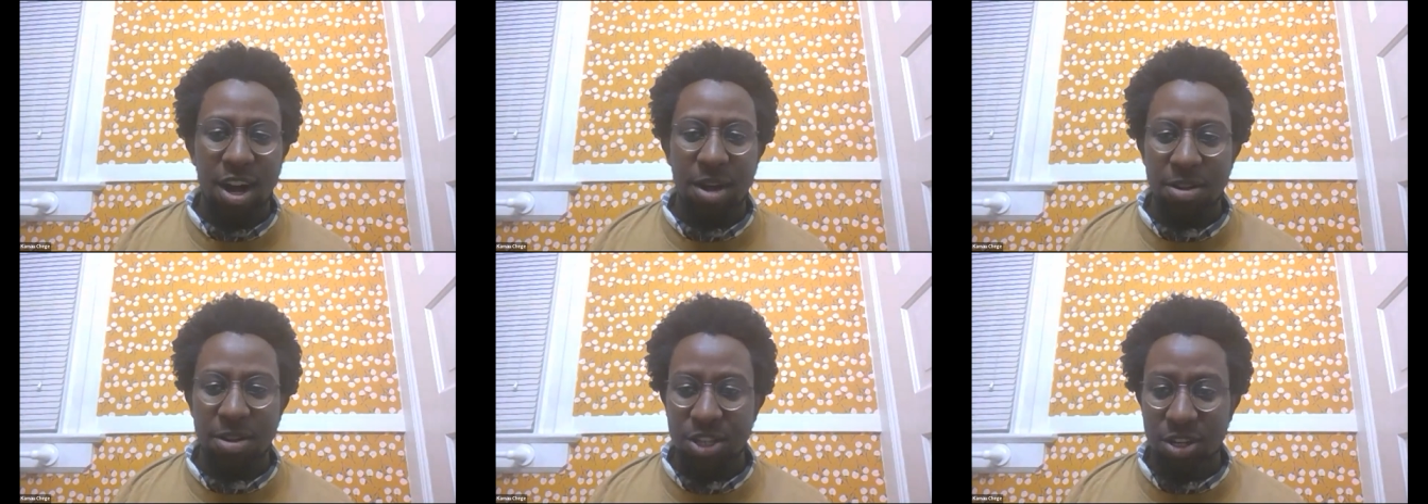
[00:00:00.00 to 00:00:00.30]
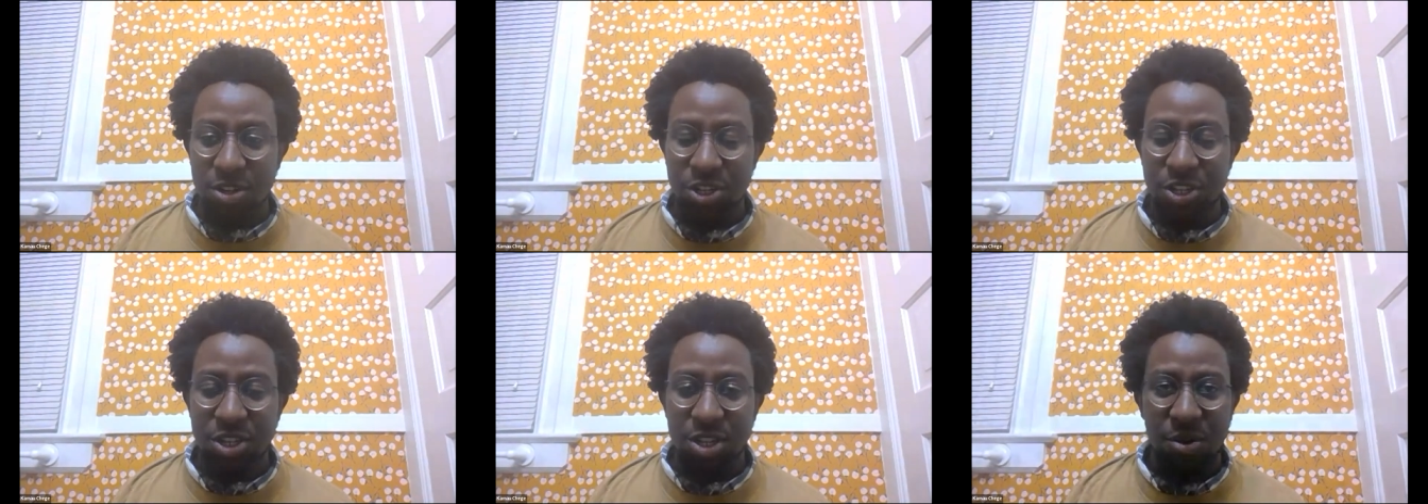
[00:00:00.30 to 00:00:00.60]

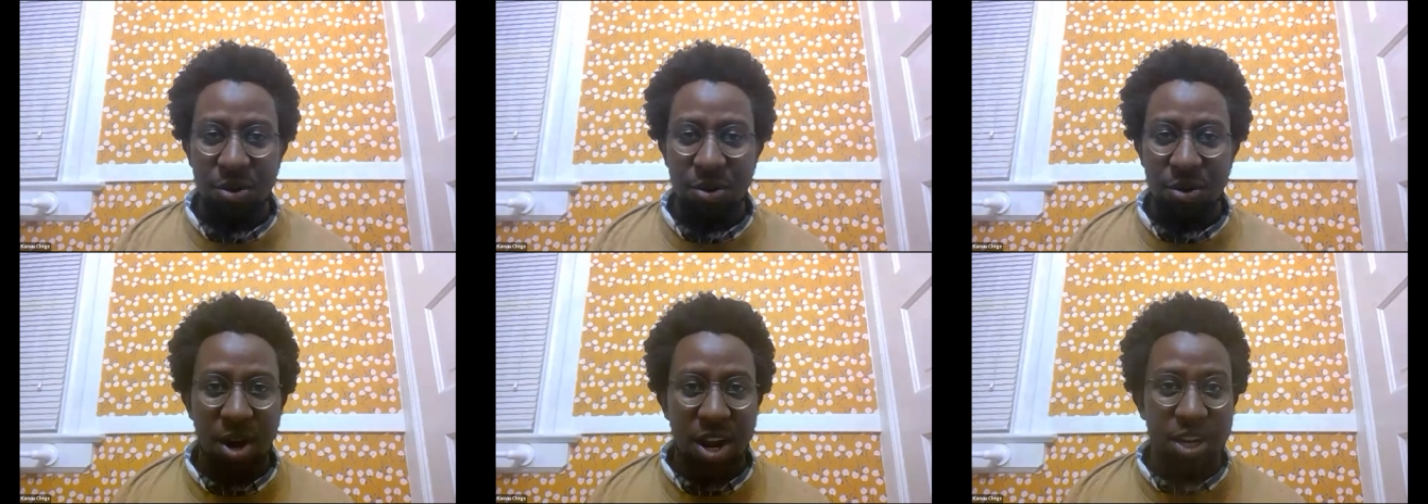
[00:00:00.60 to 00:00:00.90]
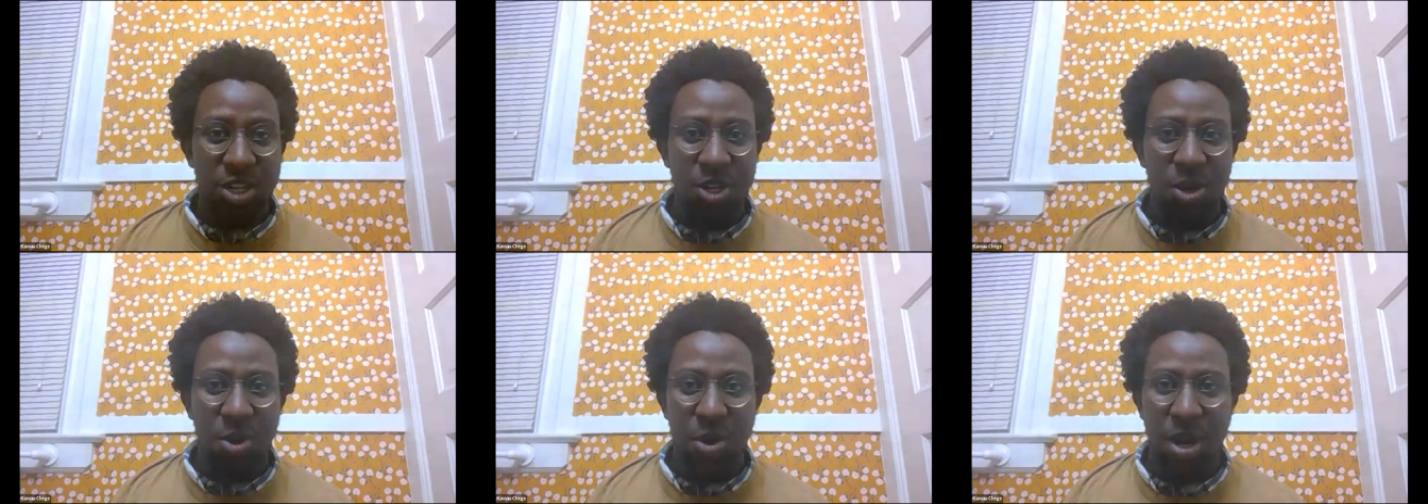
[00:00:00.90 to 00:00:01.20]
solutions agree
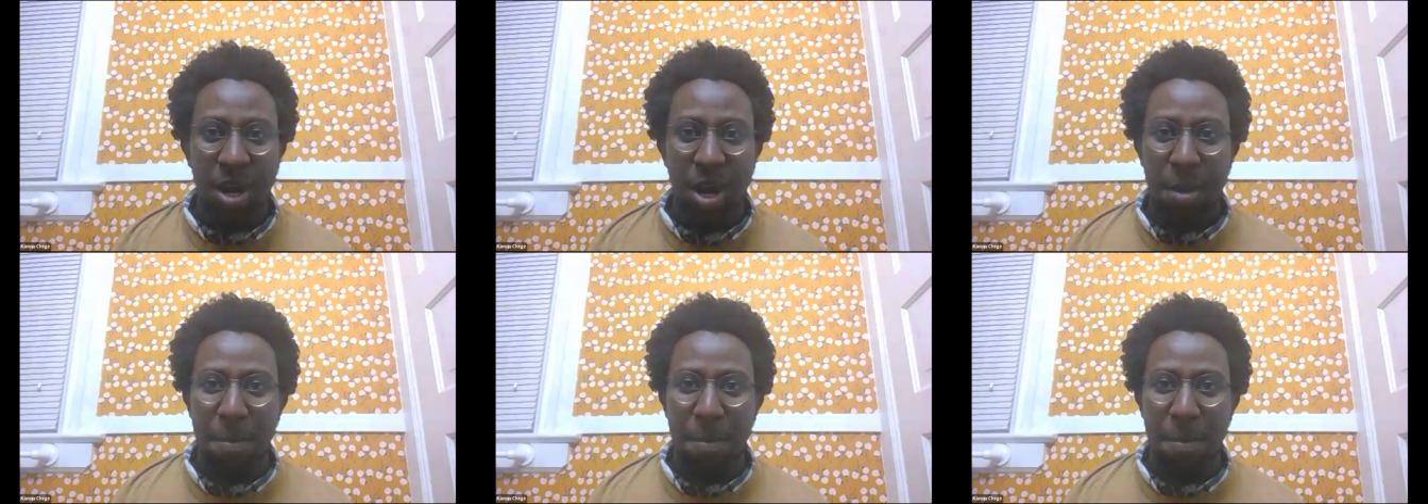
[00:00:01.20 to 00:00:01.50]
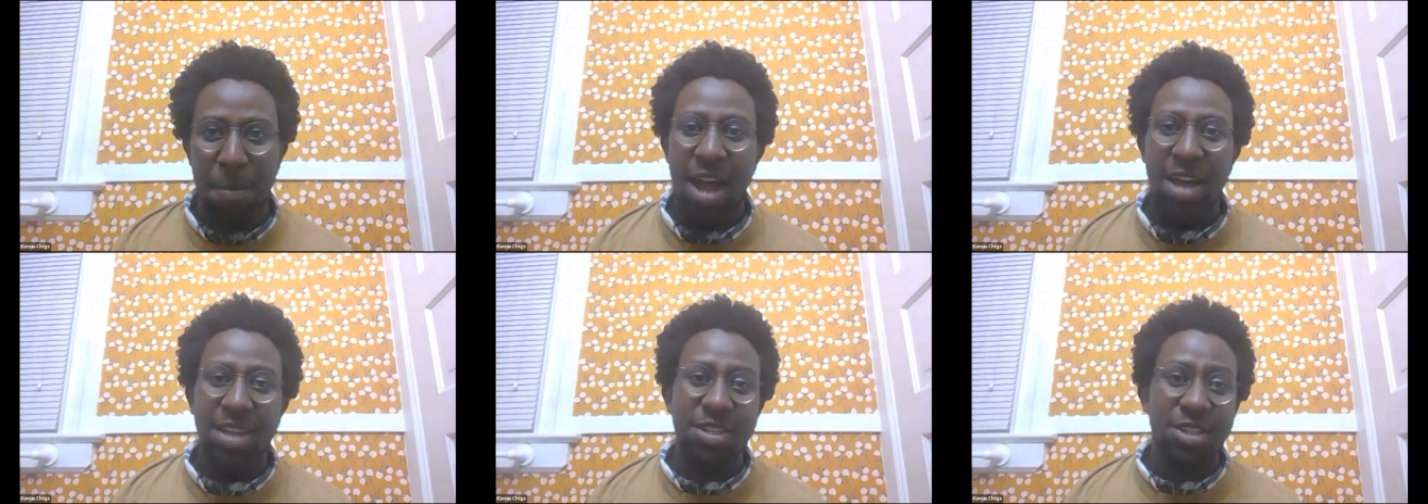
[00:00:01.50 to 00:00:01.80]
on, don't get
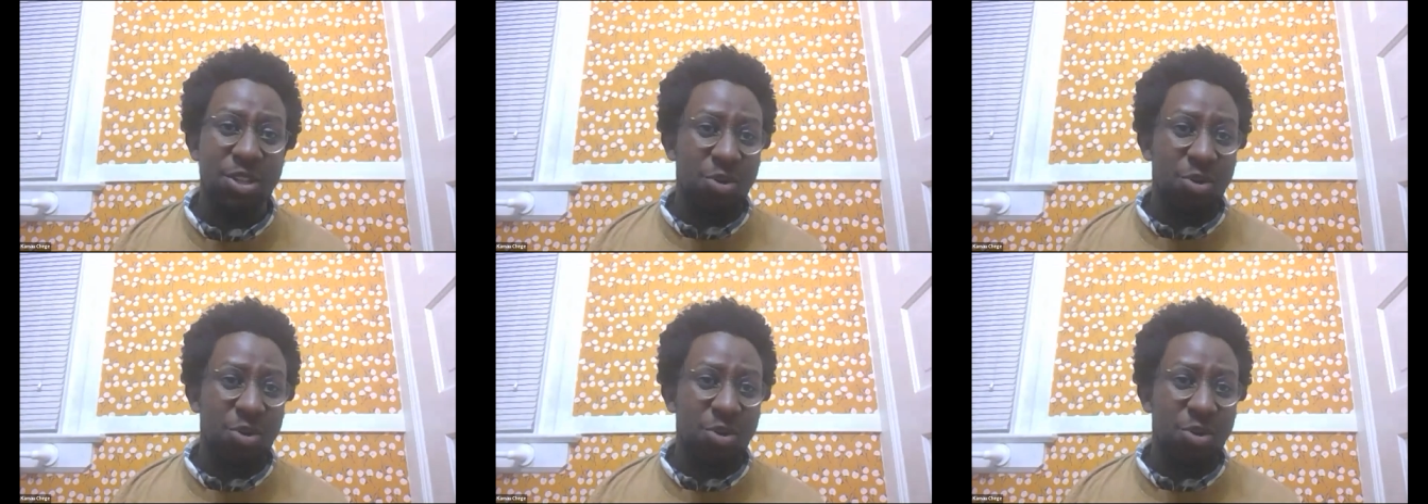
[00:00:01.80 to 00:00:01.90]
passed,